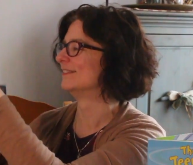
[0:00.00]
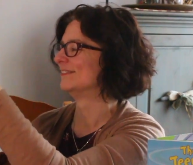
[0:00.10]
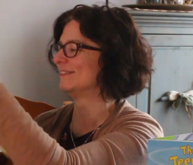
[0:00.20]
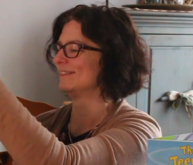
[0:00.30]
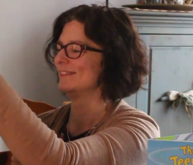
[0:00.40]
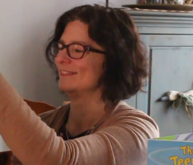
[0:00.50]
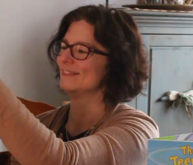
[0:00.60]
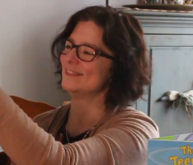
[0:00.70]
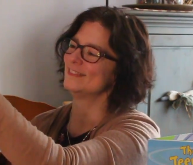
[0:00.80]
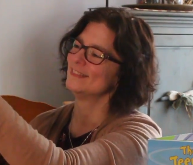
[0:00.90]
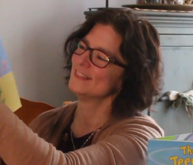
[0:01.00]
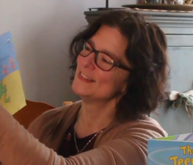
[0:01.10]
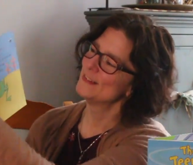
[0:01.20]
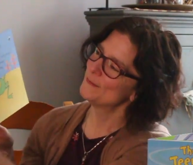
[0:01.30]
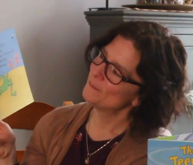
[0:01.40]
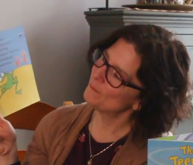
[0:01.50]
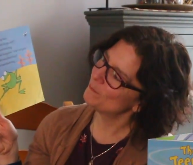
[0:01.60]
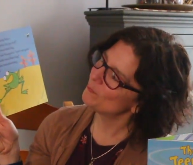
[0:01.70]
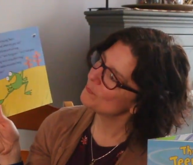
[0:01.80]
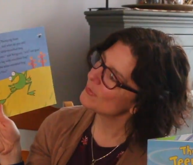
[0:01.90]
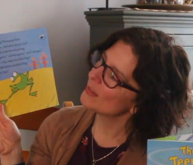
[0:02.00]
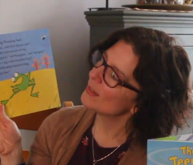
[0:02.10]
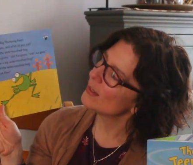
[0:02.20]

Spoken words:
(no one is talking)